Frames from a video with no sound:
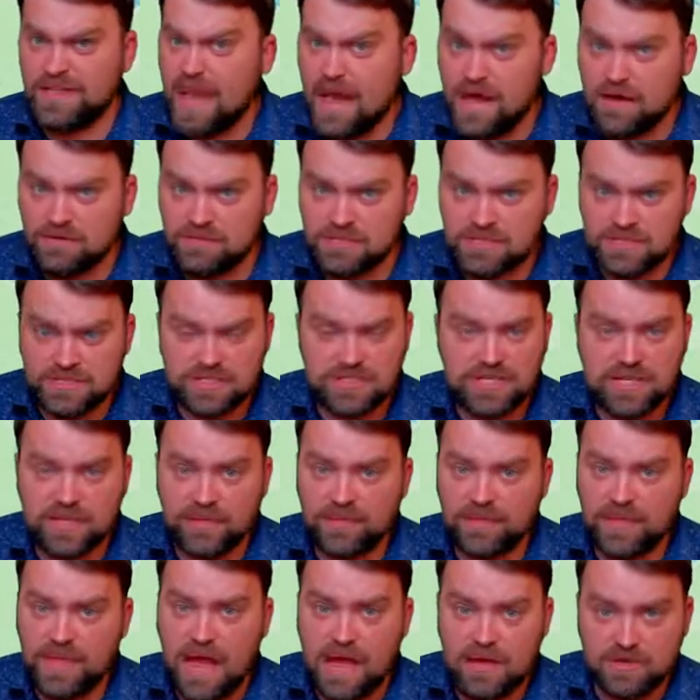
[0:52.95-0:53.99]
thousands
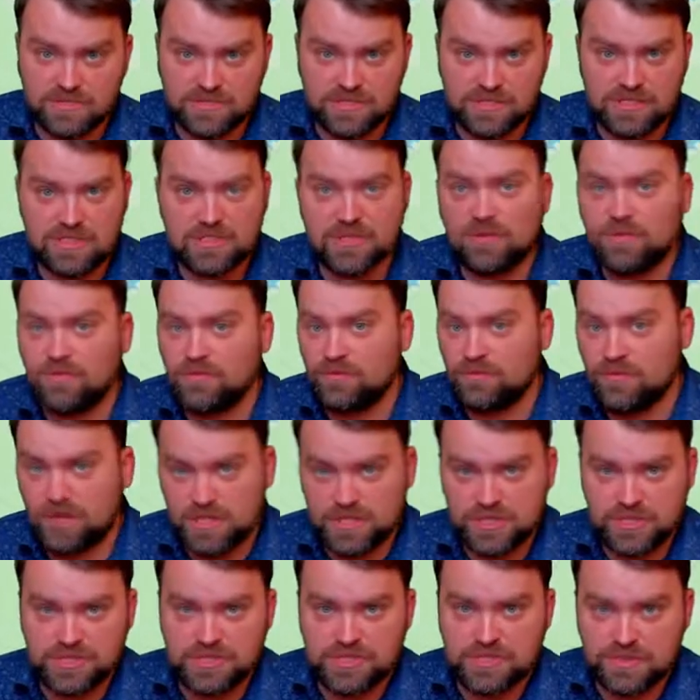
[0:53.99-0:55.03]
and thousands of
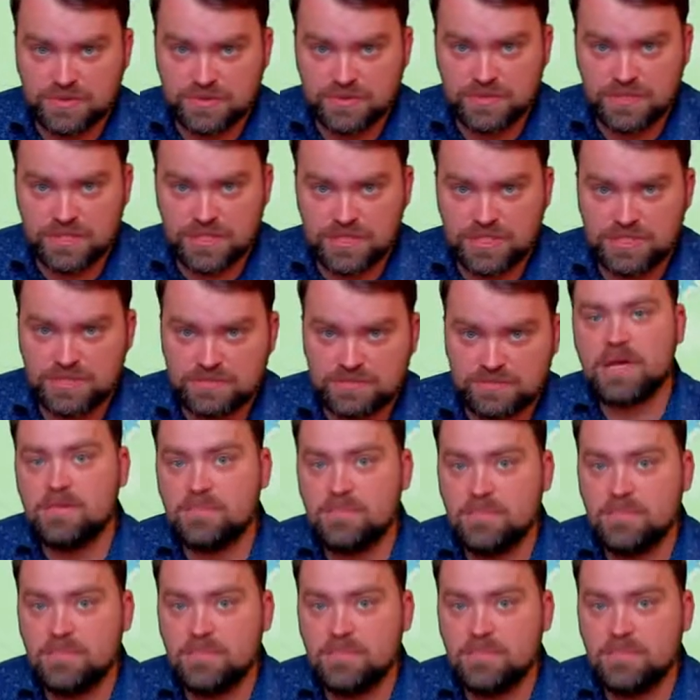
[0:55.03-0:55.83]
Russian soldiers.